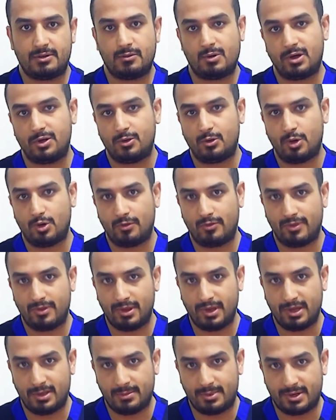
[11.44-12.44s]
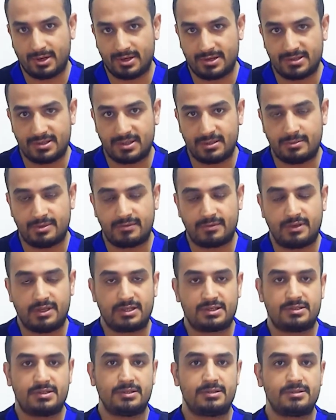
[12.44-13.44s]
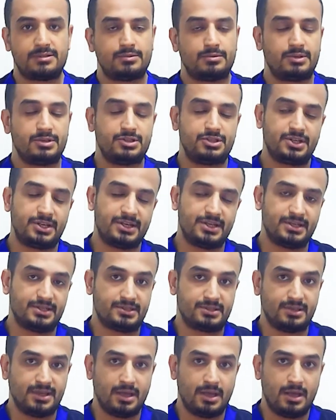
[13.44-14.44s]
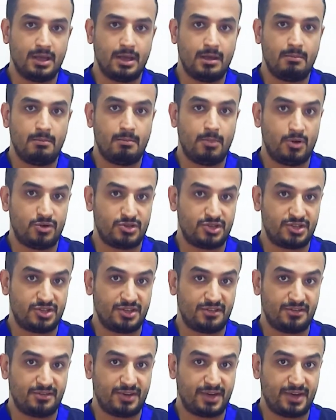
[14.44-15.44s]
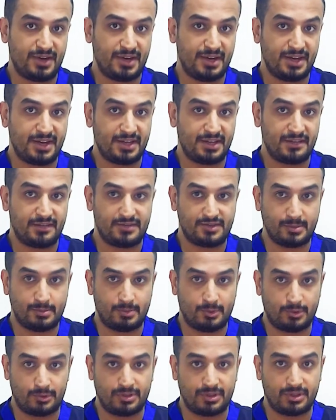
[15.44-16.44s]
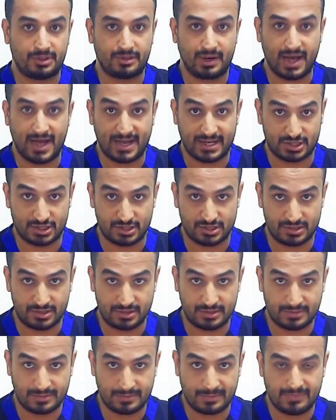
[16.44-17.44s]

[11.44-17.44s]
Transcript: one of the brainstem reflexes, which is positive and negative supporting reactions.